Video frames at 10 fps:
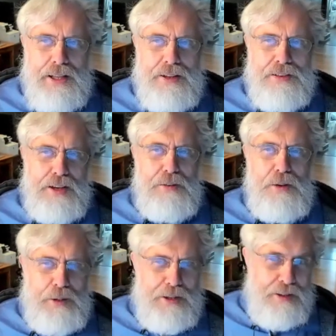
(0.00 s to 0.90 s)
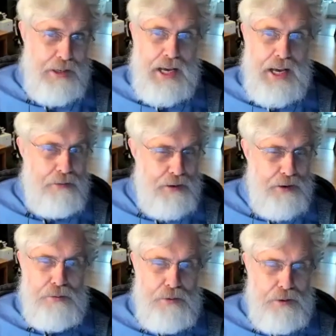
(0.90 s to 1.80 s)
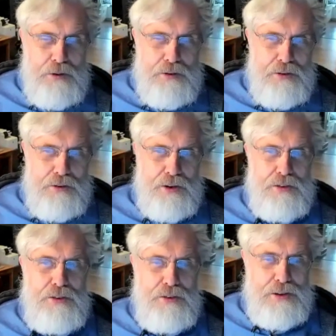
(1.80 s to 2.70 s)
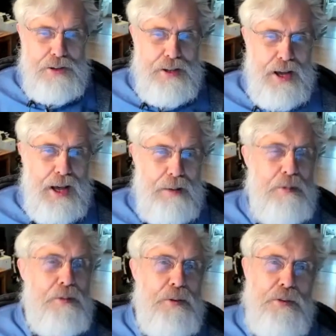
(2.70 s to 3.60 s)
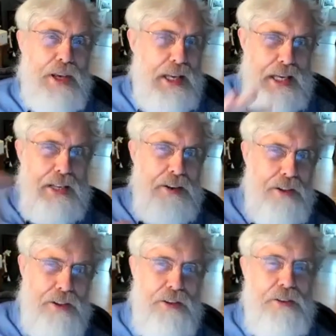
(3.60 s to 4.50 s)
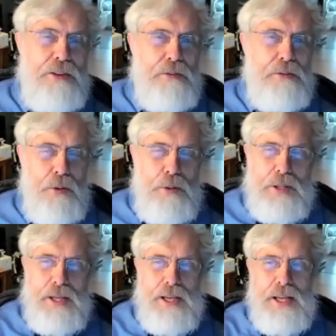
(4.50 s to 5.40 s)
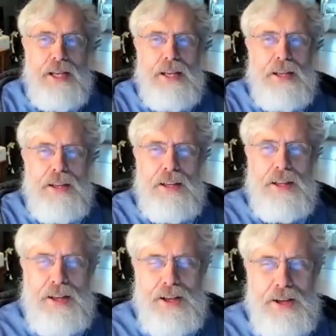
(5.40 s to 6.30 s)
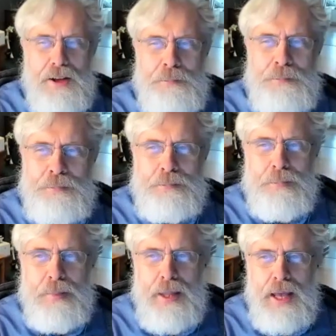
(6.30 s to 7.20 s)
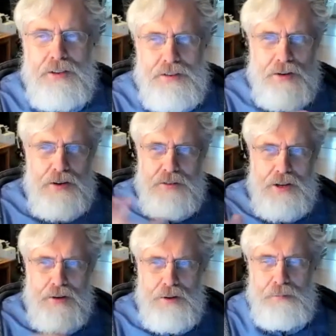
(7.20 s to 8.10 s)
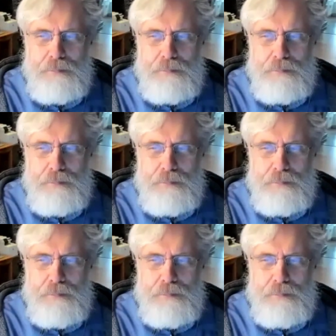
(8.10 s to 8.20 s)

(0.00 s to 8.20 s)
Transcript: Second of all, we, we had very few crystal structures at the time, which was key to, to the folding, um, et cetera, et cetera.